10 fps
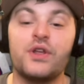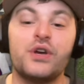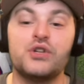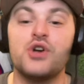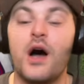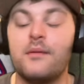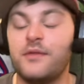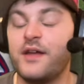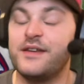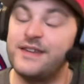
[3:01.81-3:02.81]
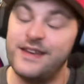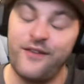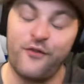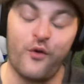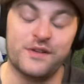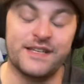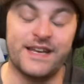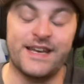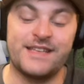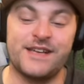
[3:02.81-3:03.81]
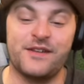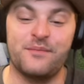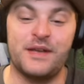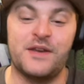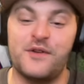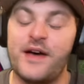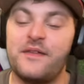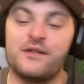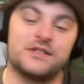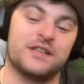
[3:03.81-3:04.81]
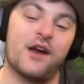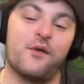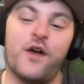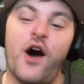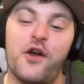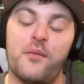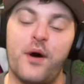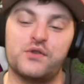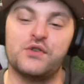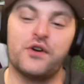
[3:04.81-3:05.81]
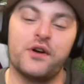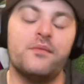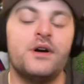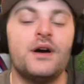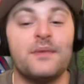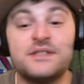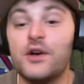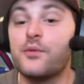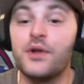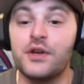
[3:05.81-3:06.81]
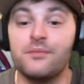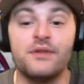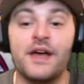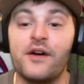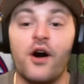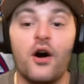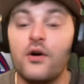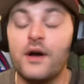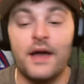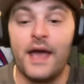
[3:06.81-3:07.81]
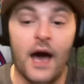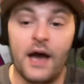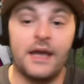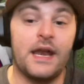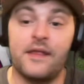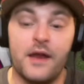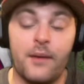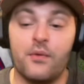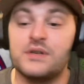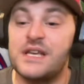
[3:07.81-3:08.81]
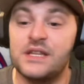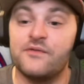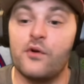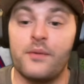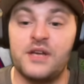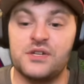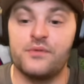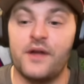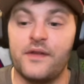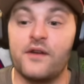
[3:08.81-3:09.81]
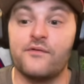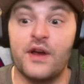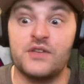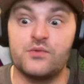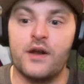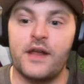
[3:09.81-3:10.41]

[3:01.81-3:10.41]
good job. Of course, he didn't necessarily mean to do that. That was just kind of where the auto motion took him, but still a really good play call, getting the numbers in the formation right there for his run